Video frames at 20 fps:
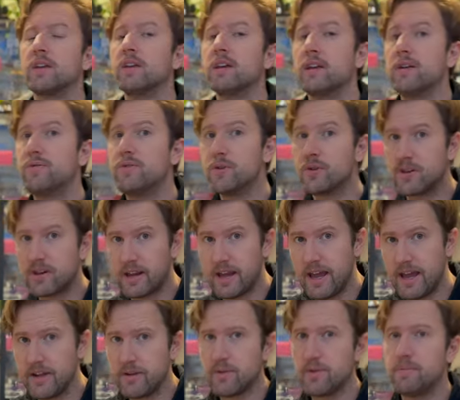If you
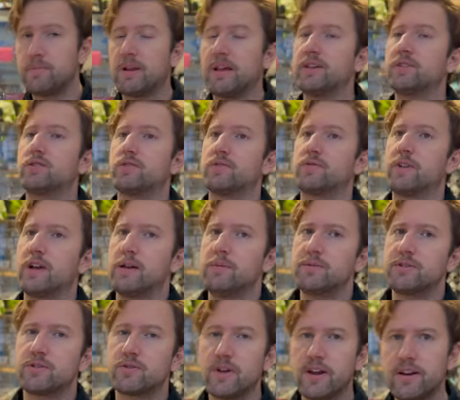can replace your
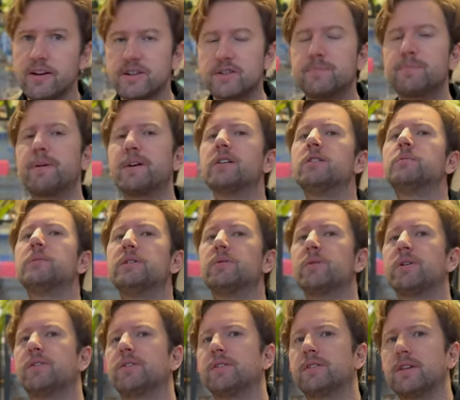frames, try to experiment
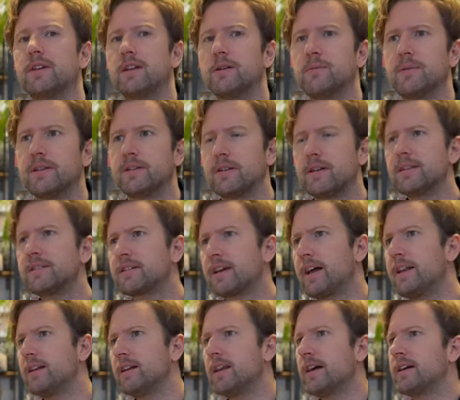with it a little bit. It's
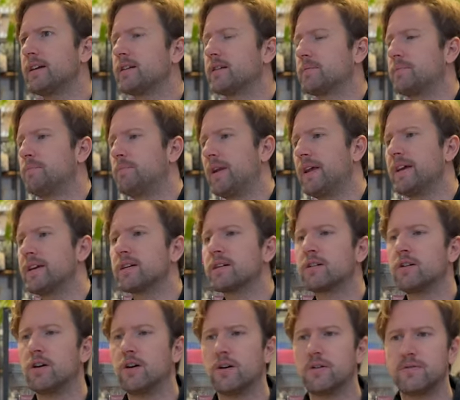kind of like
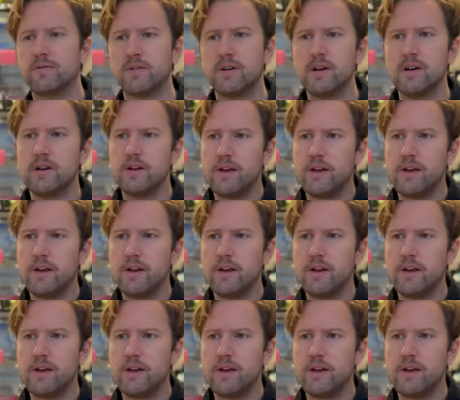playing golf.